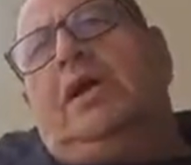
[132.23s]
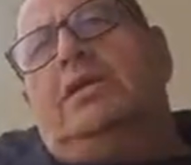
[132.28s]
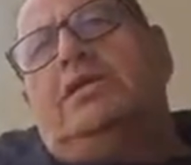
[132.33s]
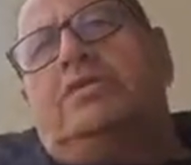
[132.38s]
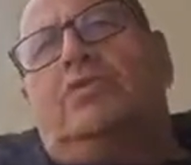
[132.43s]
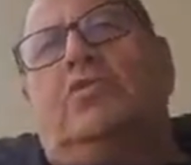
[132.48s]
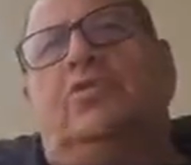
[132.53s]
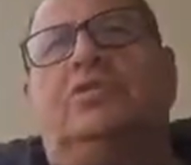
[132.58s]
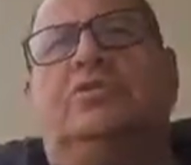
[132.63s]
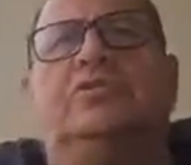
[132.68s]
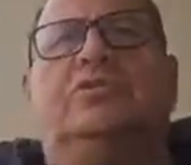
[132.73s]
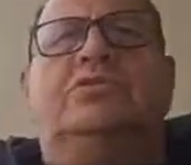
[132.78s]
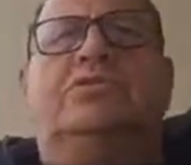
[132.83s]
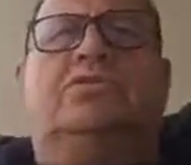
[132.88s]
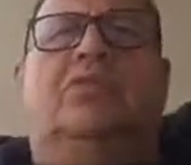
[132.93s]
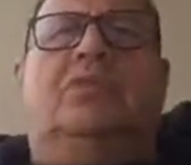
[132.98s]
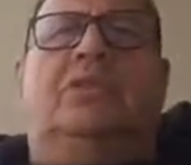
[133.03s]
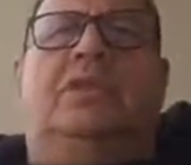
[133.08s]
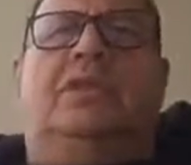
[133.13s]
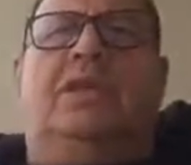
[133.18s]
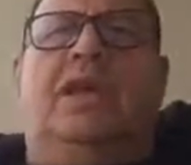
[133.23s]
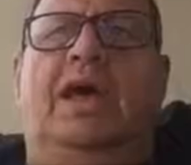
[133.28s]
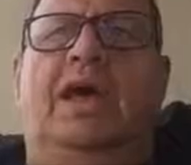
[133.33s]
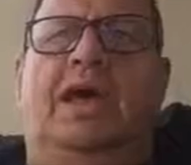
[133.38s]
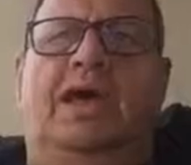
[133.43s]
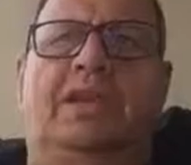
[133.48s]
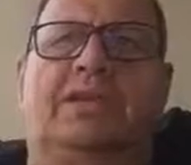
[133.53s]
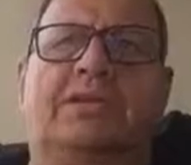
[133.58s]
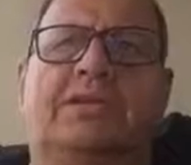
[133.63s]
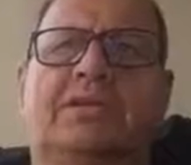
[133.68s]
asked questions on
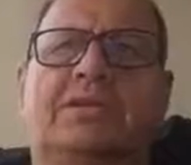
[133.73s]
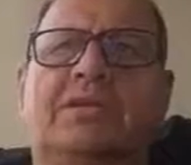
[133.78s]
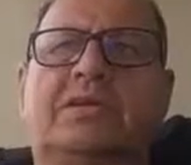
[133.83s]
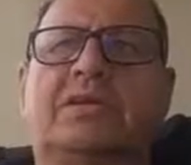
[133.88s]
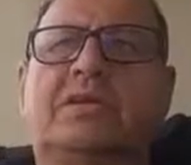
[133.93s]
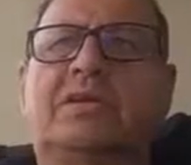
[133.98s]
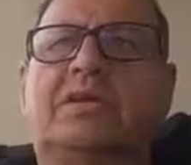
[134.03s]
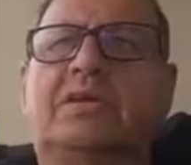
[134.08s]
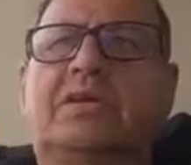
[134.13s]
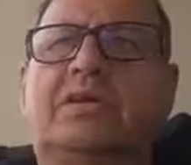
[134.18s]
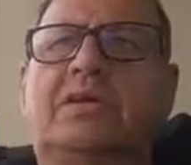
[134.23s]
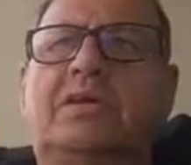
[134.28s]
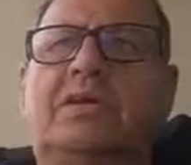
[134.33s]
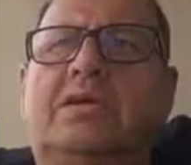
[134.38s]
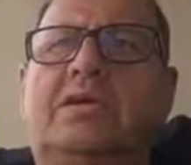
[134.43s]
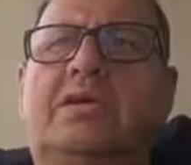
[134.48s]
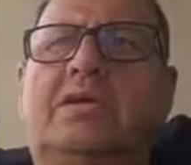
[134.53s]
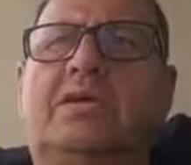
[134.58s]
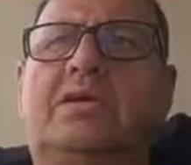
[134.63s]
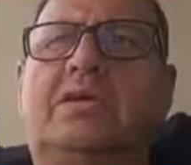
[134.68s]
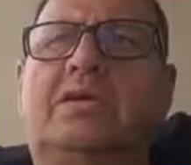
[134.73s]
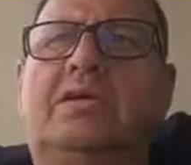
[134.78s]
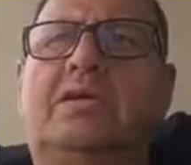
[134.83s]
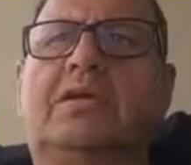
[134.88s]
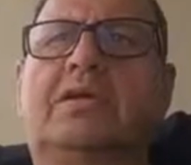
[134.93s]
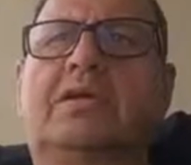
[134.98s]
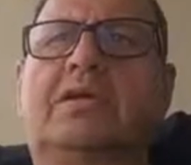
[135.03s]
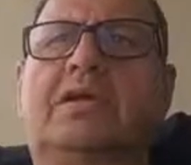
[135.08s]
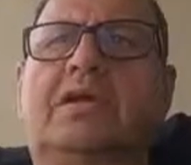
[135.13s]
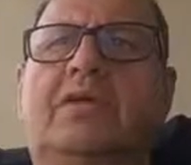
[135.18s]
that.
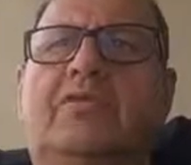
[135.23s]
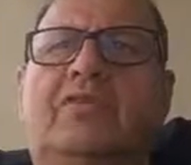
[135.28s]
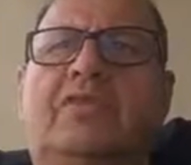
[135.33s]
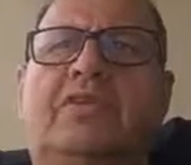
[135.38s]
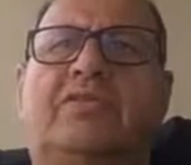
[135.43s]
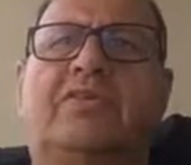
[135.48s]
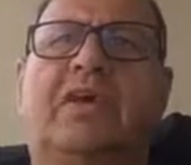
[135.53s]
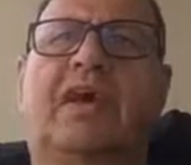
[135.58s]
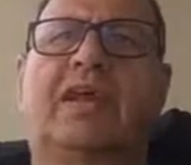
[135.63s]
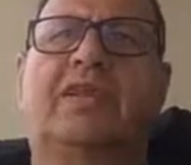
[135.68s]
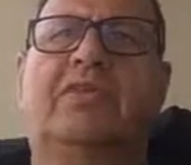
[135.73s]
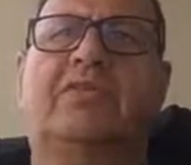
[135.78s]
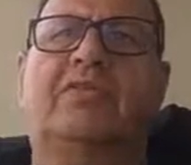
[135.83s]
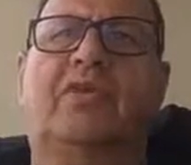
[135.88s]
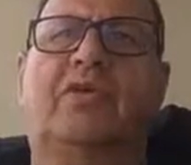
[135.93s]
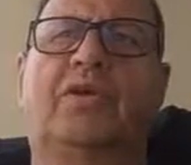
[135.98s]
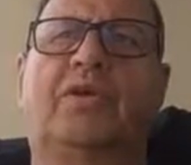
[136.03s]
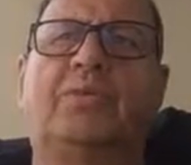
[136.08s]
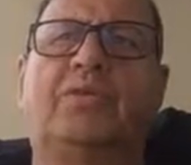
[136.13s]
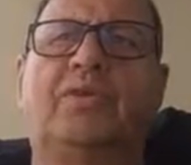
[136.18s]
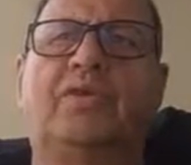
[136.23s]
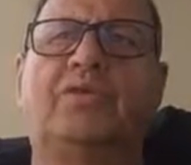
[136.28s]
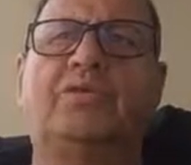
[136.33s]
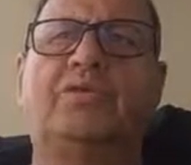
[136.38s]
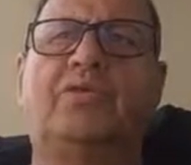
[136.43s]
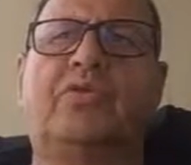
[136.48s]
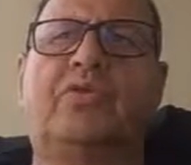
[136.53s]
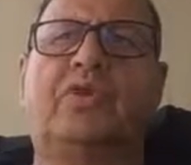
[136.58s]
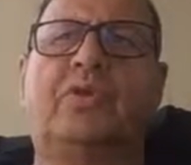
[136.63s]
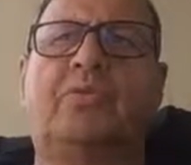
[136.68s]
If the child is not able
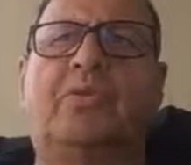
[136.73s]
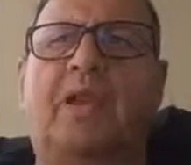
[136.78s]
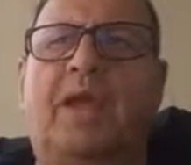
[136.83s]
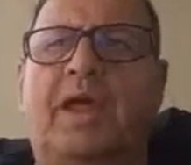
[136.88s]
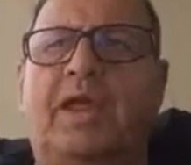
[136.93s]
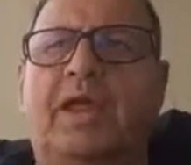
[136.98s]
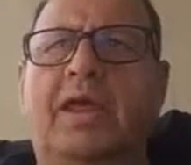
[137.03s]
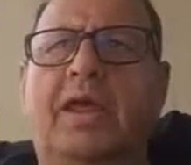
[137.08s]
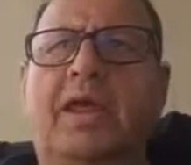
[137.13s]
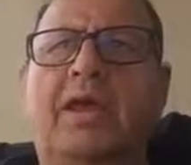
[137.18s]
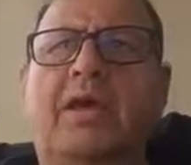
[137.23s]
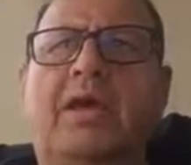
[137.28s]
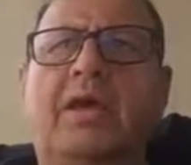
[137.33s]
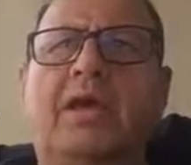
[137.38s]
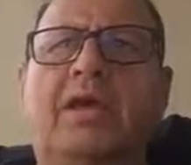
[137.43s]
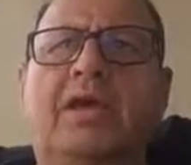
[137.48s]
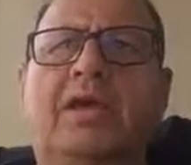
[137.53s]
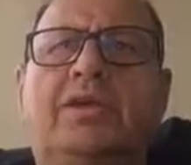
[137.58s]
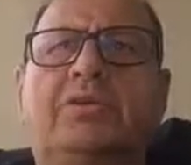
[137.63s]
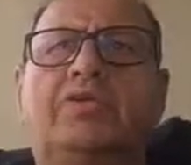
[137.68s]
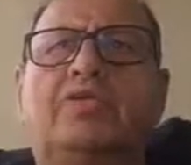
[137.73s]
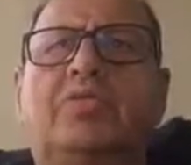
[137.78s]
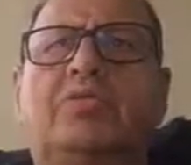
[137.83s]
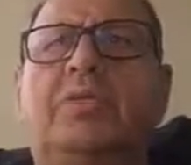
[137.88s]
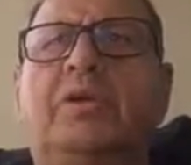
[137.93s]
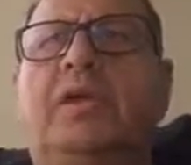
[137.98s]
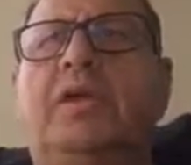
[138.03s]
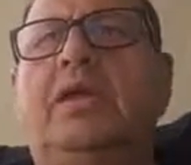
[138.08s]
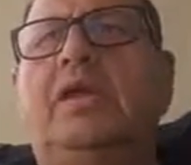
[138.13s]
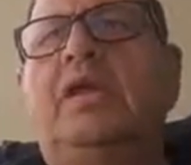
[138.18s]
to reply, he
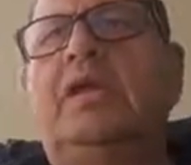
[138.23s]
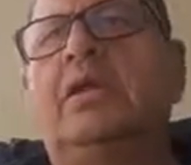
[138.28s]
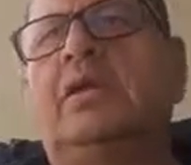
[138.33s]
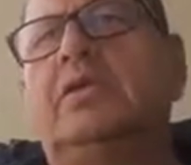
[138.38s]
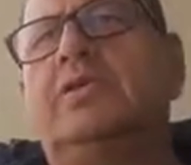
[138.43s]
should be